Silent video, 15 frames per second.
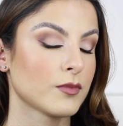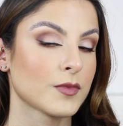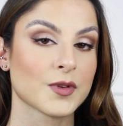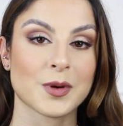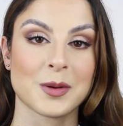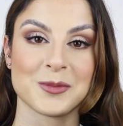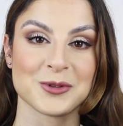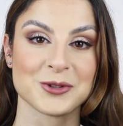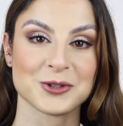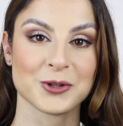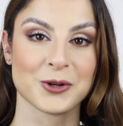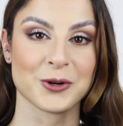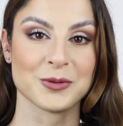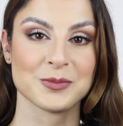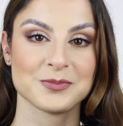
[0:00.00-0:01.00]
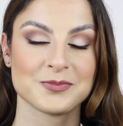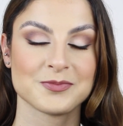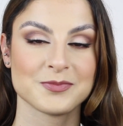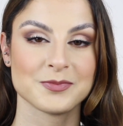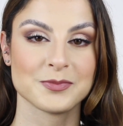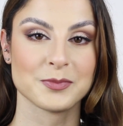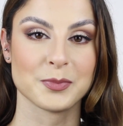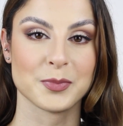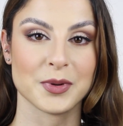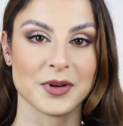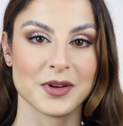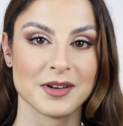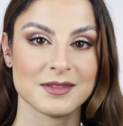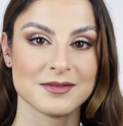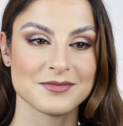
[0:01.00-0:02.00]
So I'm not sure.
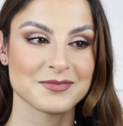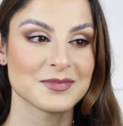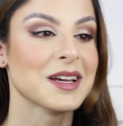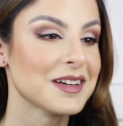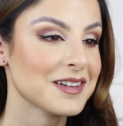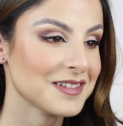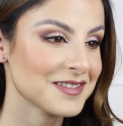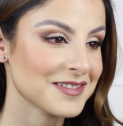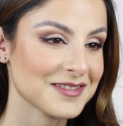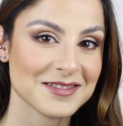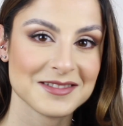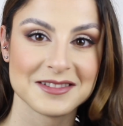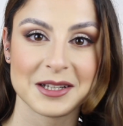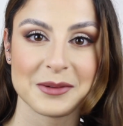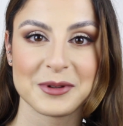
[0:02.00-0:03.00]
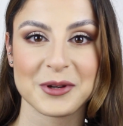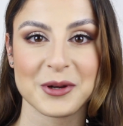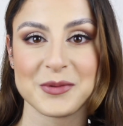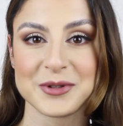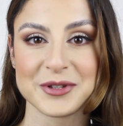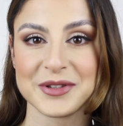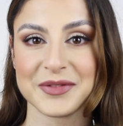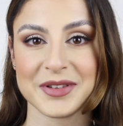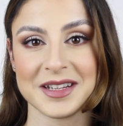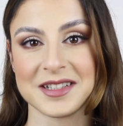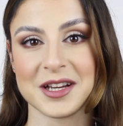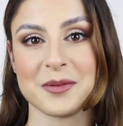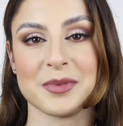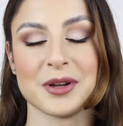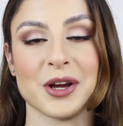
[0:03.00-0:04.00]
But let me know what you think
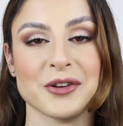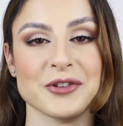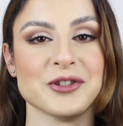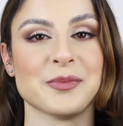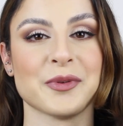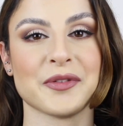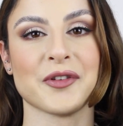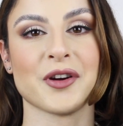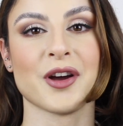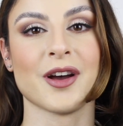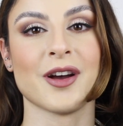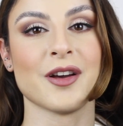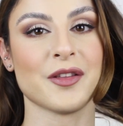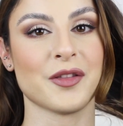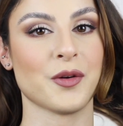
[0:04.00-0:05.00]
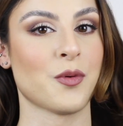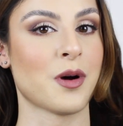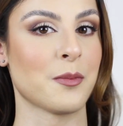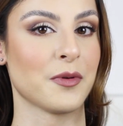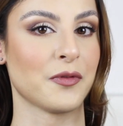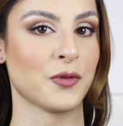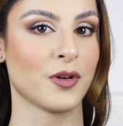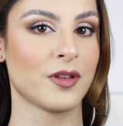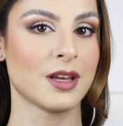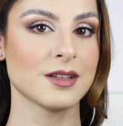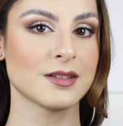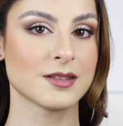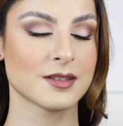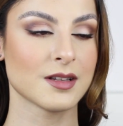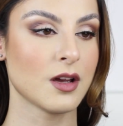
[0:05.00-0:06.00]
down below. Did you prefer the one before
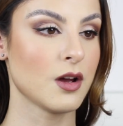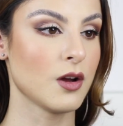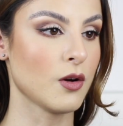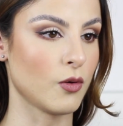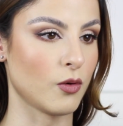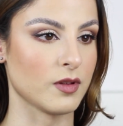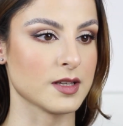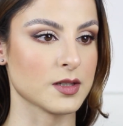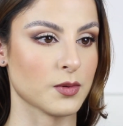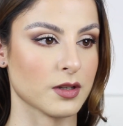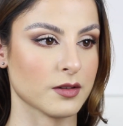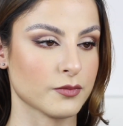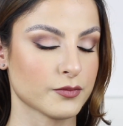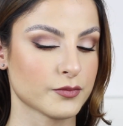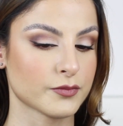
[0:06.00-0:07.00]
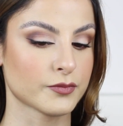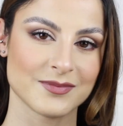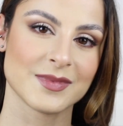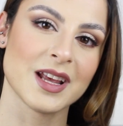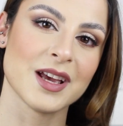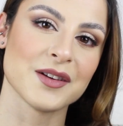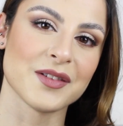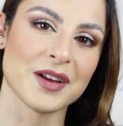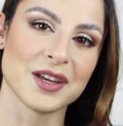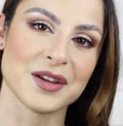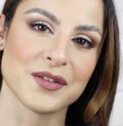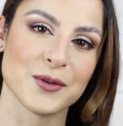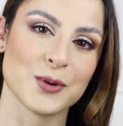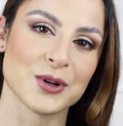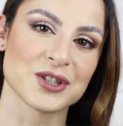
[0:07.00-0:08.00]
this or this one? Thank
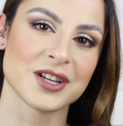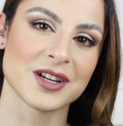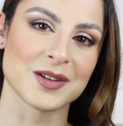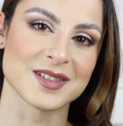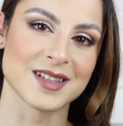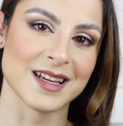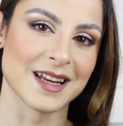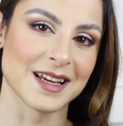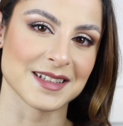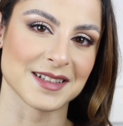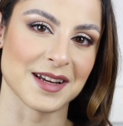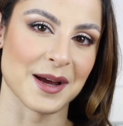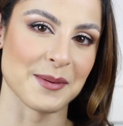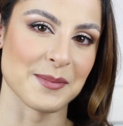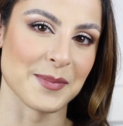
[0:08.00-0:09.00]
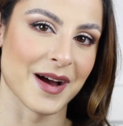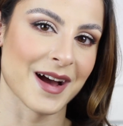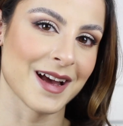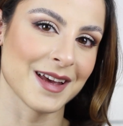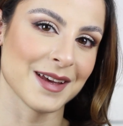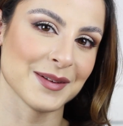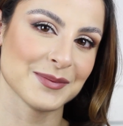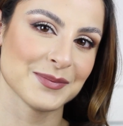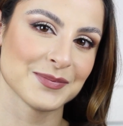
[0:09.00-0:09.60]
you for watching. I'll see you next time. Bye.